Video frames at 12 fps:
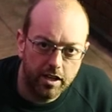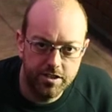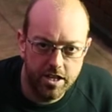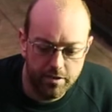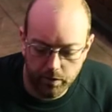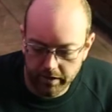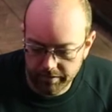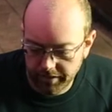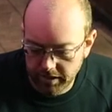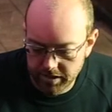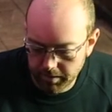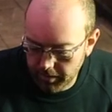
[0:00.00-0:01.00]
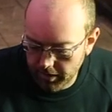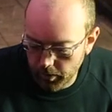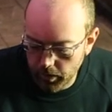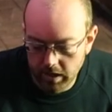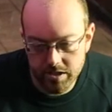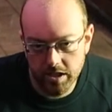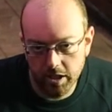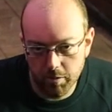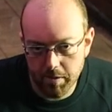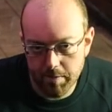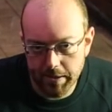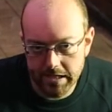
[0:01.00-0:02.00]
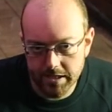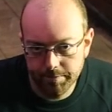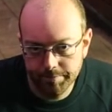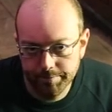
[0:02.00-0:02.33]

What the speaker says: and see if we can find something that works a little bit better.